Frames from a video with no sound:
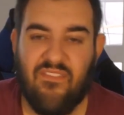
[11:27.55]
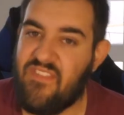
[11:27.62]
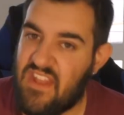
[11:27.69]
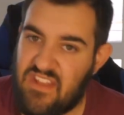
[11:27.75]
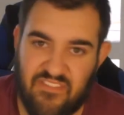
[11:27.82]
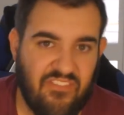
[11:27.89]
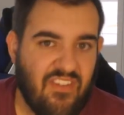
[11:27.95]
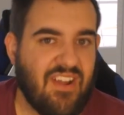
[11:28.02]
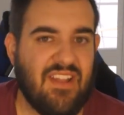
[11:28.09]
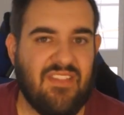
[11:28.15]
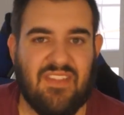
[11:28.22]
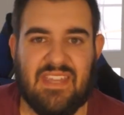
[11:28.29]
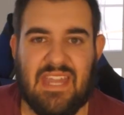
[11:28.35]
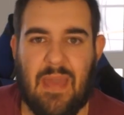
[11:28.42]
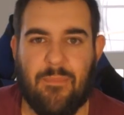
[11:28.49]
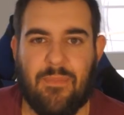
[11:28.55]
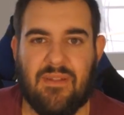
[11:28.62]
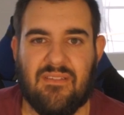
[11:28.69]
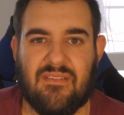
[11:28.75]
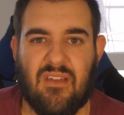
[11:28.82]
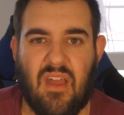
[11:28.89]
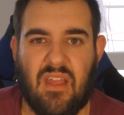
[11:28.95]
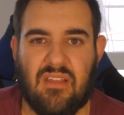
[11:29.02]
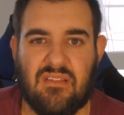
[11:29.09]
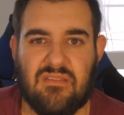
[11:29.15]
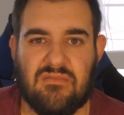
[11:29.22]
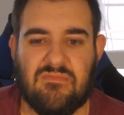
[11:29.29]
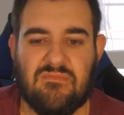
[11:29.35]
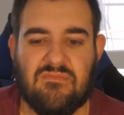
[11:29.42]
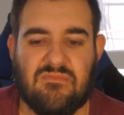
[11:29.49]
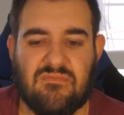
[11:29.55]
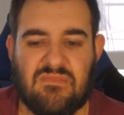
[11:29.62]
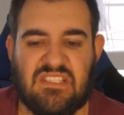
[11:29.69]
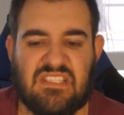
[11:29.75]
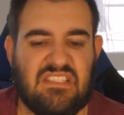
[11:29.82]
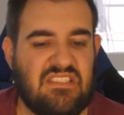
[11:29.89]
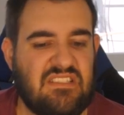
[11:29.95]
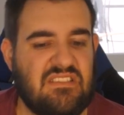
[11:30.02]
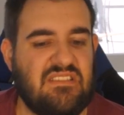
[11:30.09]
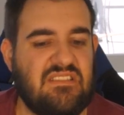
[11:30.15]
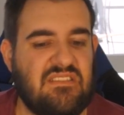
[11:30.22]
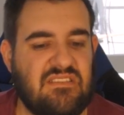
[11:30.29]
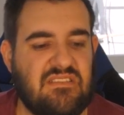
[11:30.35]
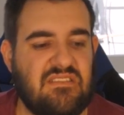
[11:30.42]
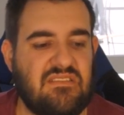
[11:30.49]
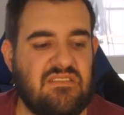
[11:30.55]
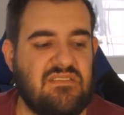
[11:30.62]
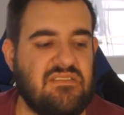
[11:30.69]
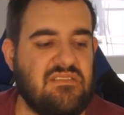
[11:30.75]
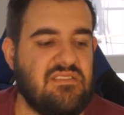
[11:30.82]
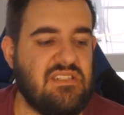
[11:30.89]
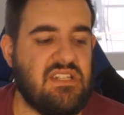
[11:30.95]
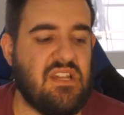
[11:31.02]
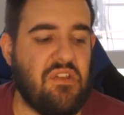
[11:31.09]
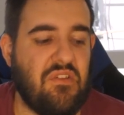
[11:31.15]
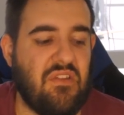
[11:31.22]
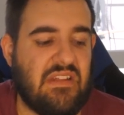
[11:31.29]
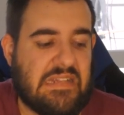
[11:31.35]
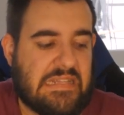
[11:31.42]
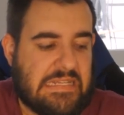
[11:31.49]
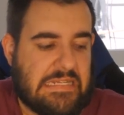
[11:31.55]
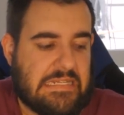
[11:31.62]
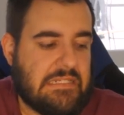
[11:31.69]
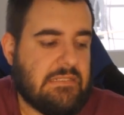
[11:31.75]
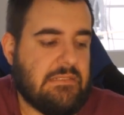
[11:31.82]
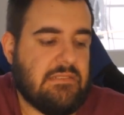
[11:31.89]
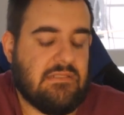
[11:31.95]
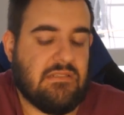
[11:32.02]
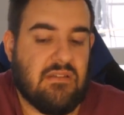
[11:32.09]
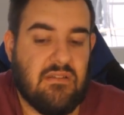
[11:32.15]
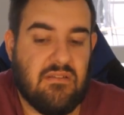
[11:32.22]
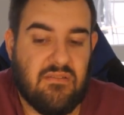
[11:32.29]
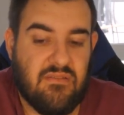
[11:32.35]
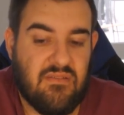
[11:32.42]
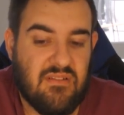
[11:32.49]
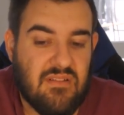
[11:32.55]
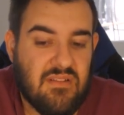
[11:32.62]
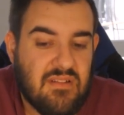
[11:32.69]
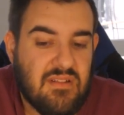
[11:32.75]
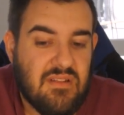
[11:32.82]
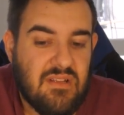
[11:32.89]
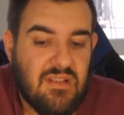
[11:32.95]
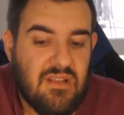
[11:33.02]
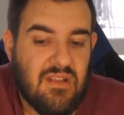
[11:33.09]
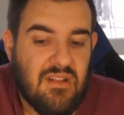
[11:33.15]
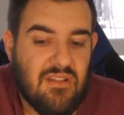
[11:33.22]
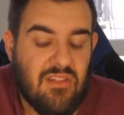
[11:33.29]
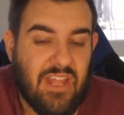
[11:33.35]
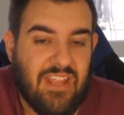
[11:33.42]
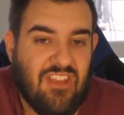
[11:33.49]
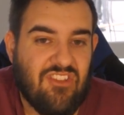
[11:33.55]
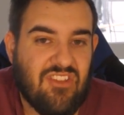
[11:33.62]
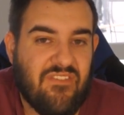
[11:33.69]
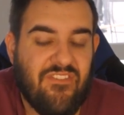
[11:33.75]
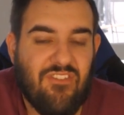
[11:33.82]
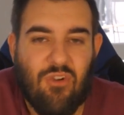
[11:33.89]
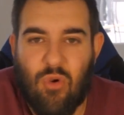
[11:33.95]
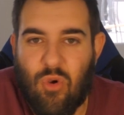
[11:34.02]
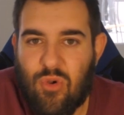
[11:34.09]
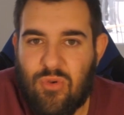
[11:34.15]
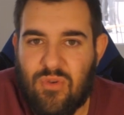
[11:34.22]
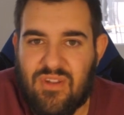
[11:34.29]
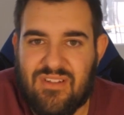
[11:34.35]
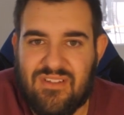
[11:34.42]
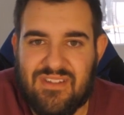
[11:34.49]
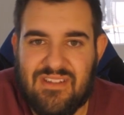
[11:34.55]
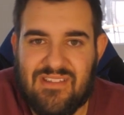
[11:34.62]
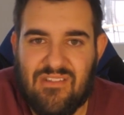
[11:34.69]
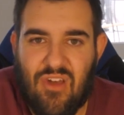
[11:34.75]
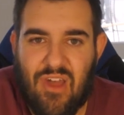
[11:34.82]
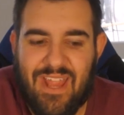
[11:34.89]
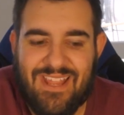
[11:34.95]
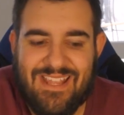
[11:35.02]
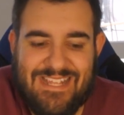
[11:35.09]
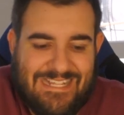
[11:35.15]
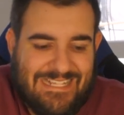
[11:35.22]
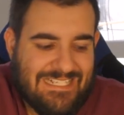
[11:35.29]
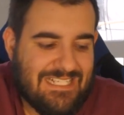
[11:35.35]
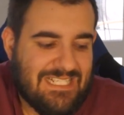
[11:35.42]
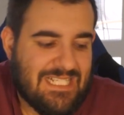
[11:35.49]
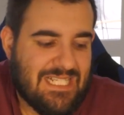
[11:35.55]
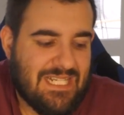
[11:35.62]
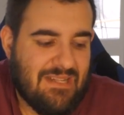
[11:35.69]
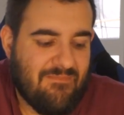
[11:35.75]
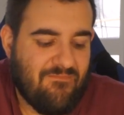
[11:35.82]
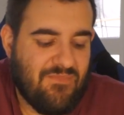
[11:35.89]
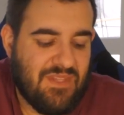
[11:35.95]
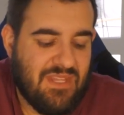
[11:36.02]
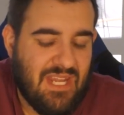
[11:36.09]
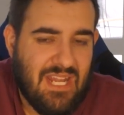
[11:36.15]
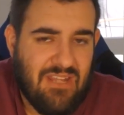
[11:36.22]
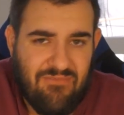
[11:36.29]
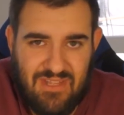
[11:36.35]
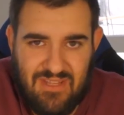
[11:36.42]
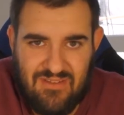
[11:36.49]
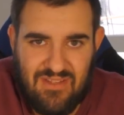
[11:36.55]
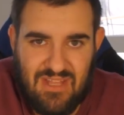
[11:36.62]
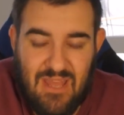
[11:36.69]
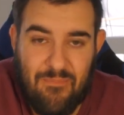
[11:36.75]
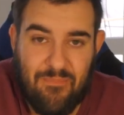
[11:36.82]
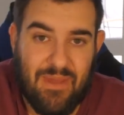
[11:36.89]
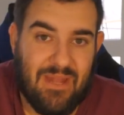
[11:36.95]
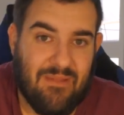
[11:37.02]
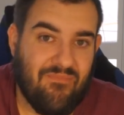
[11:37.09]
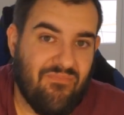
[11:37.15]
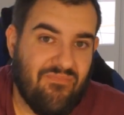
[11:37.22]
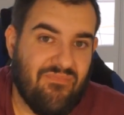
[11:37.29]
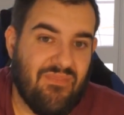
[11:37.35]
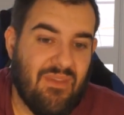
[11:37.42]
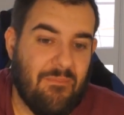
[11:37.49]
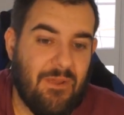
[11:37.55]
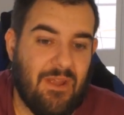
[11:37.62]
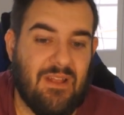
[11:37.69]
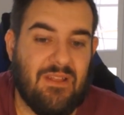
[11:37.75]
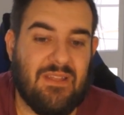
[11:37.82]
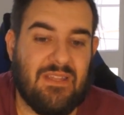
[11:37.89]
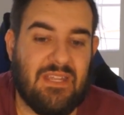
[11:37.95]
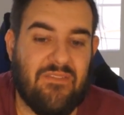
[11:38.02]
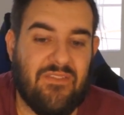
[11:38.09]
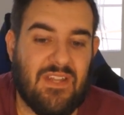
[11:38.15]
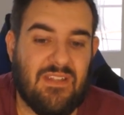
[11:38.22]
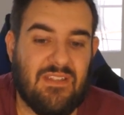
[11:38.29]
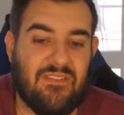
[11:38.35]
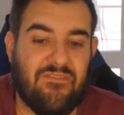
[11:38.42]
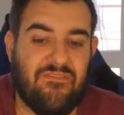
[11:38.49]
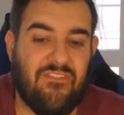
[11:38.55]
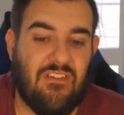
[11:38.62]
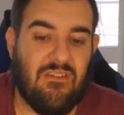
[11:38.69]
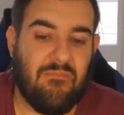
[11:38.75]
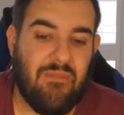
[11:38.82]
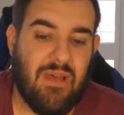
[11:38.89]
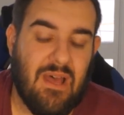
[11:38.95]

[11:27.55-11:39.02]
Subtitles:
you find out this happens, like, and it's like, ugh. Like, you just feel awkward, because it's like, did he really do that? But apparently there's evidence from,